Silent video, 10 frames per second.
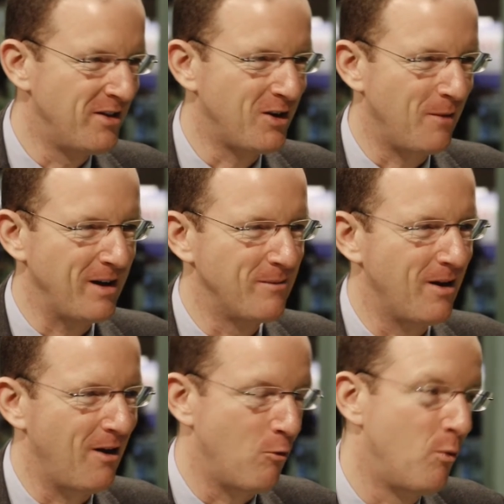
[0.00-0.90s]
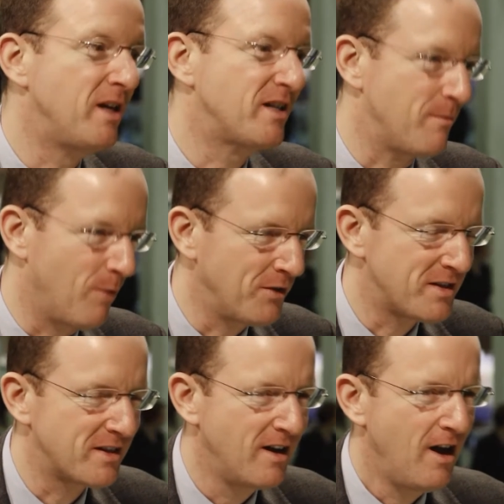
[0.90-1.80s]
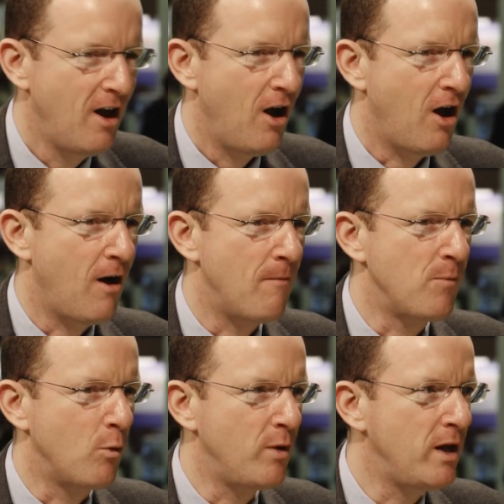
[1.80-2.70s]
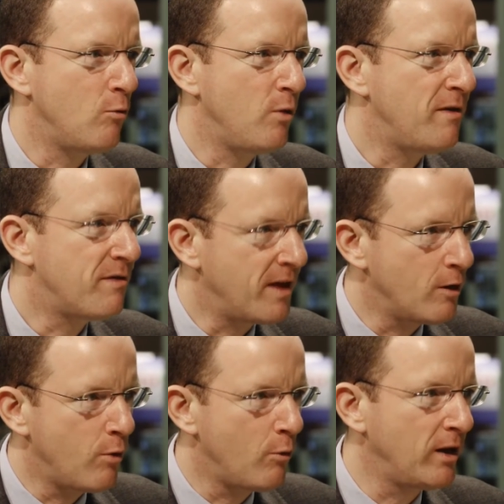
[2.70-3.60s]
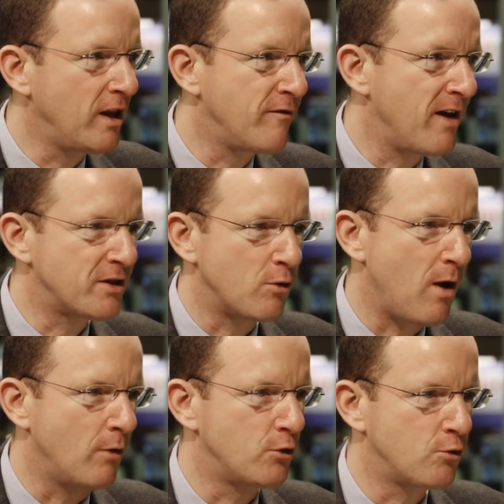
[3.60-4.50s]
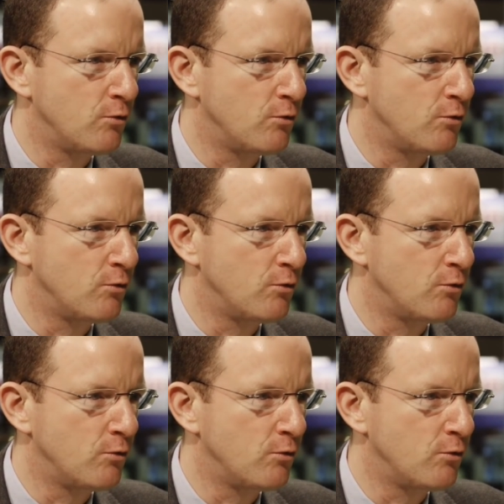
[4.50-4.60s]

the coming weeks and months. We think we will invest around